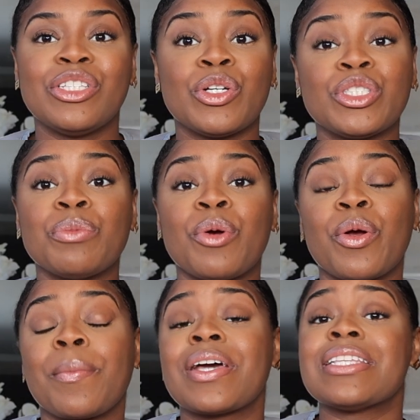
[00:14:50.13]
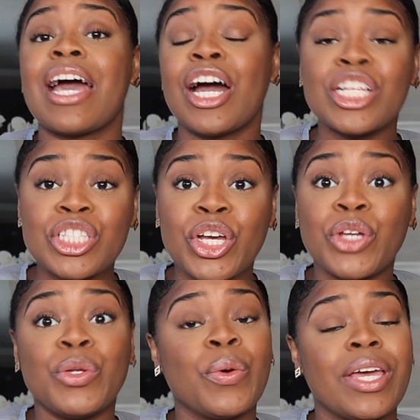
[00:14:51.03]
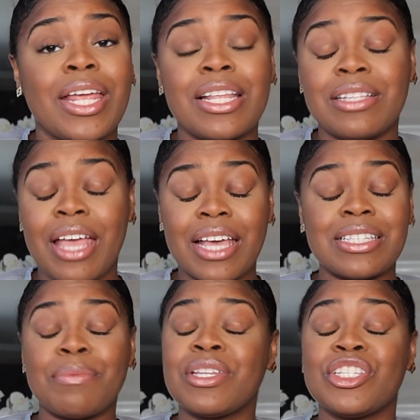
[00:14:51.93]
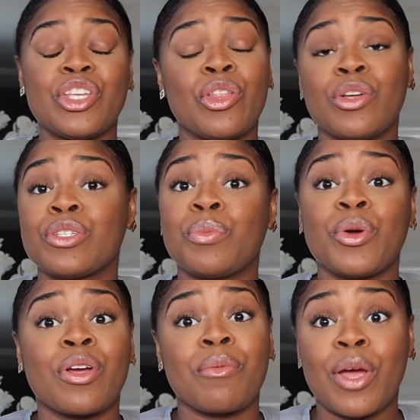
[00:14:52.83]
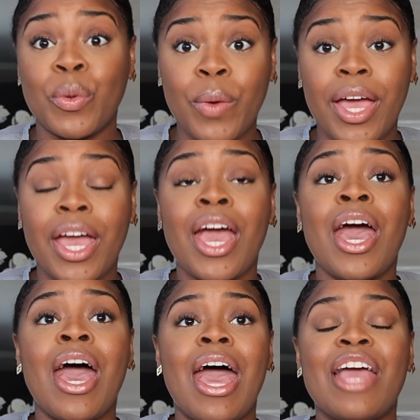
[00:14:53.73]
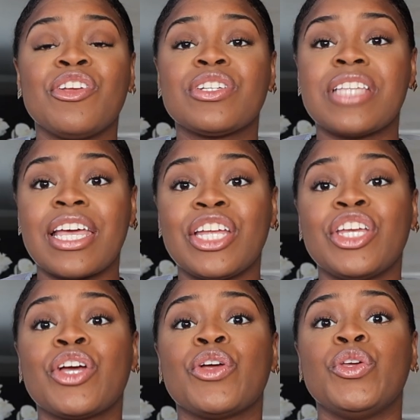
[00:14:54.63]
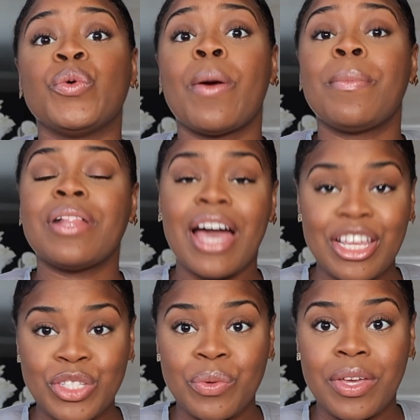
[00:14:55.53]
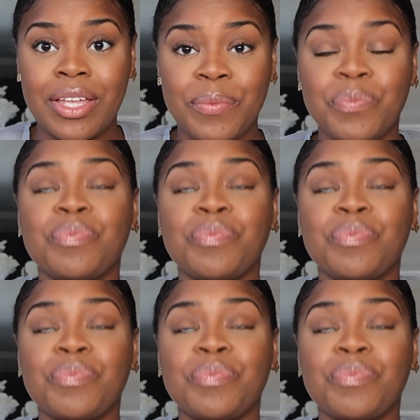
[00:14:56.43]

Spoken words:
nursing program. Because at Hunter, you don't get accepted into the nursing program right away. And your second year, you apply to it